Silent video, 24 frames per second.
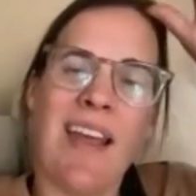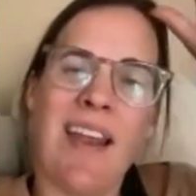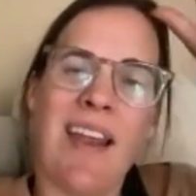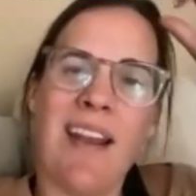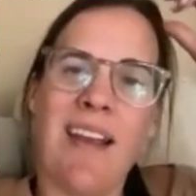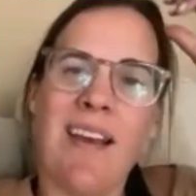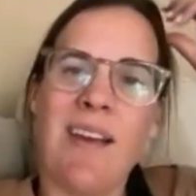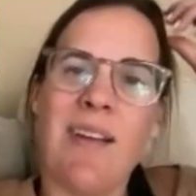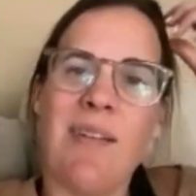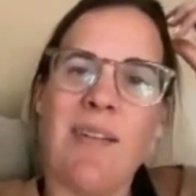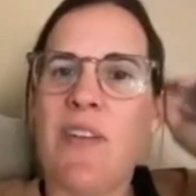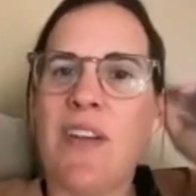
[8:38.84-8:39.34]

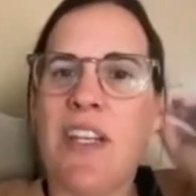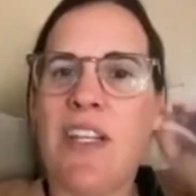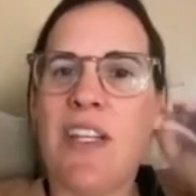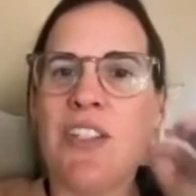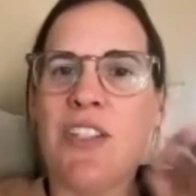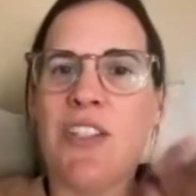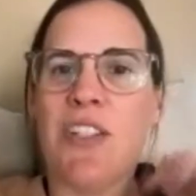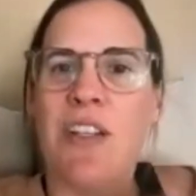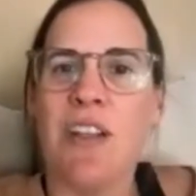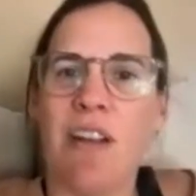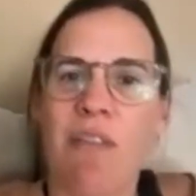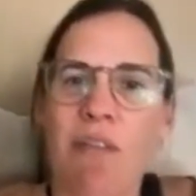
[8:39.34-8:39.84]
that
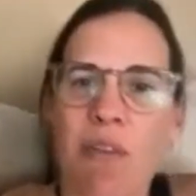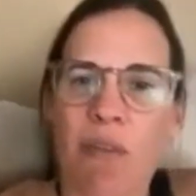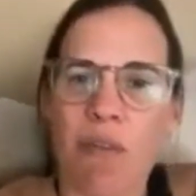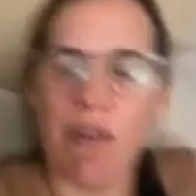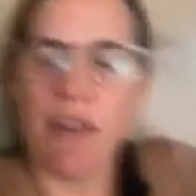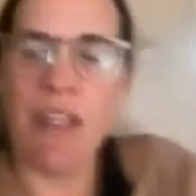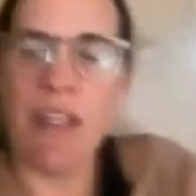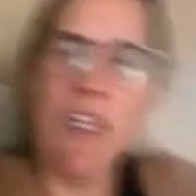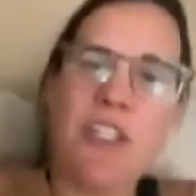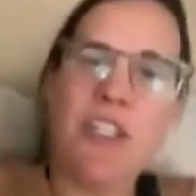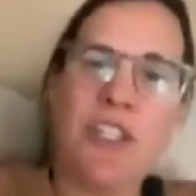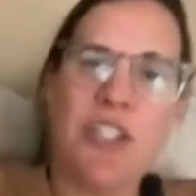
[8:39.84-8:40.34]
foundation of a
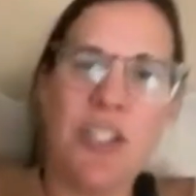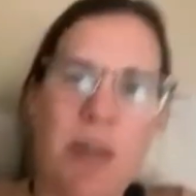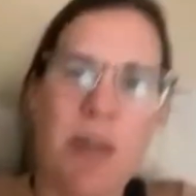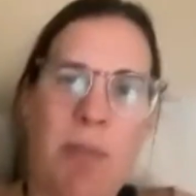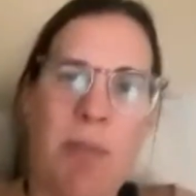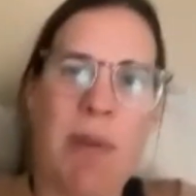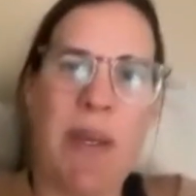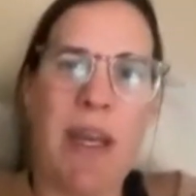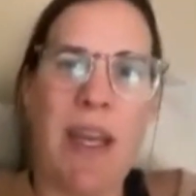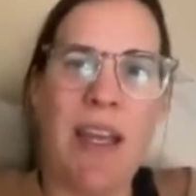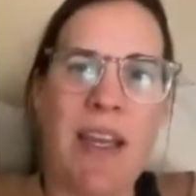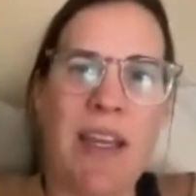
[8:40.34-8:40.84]

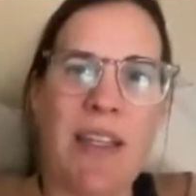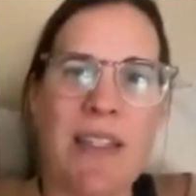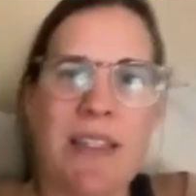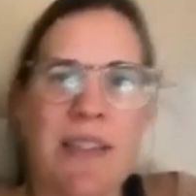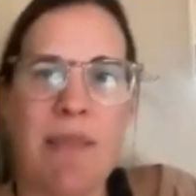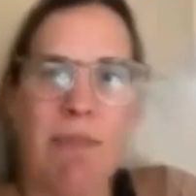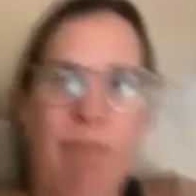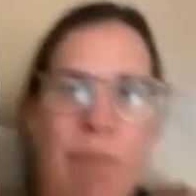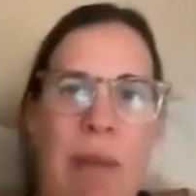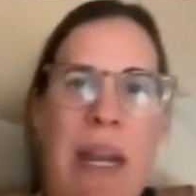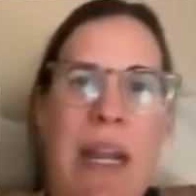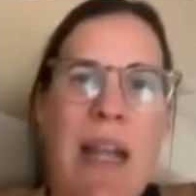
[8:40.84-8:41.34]
relationship yet is
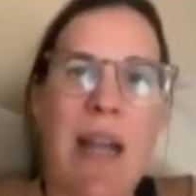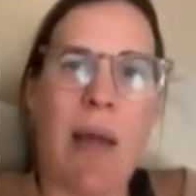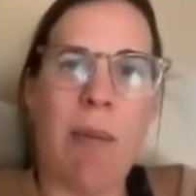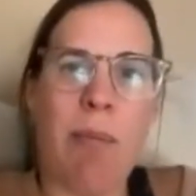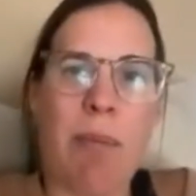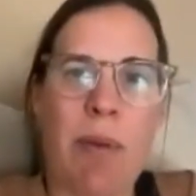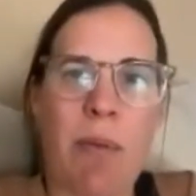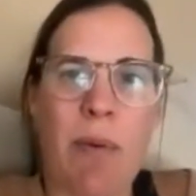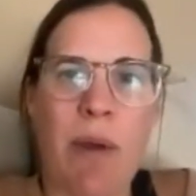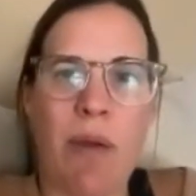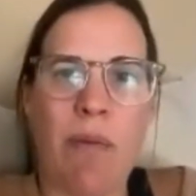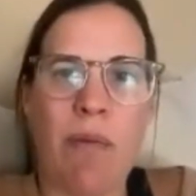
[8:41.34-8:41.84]
might not
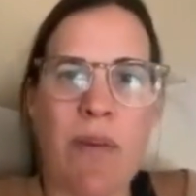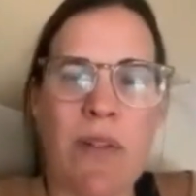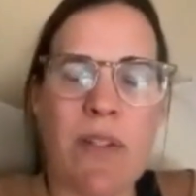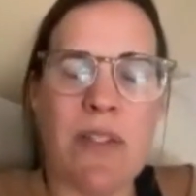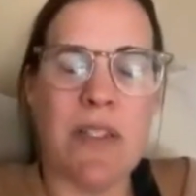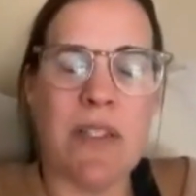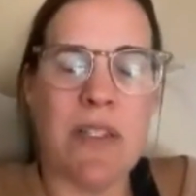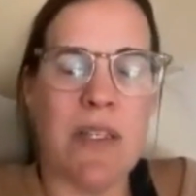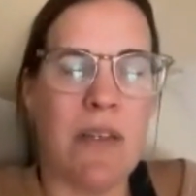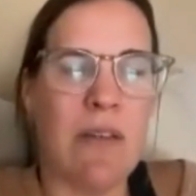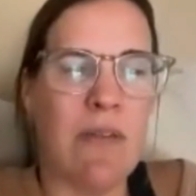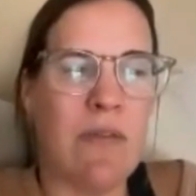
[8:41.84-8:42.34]
be well
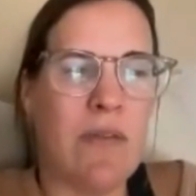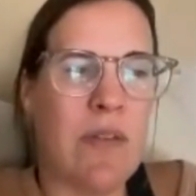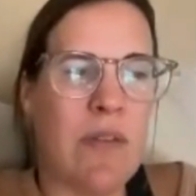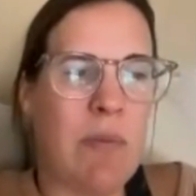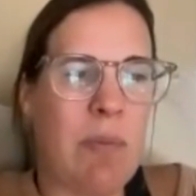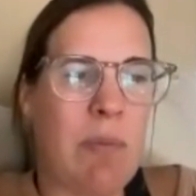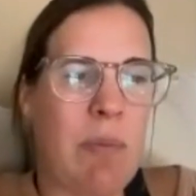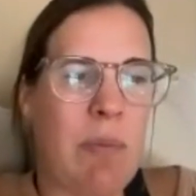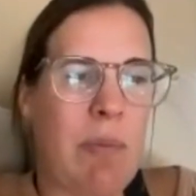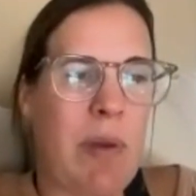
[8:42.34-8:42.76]
received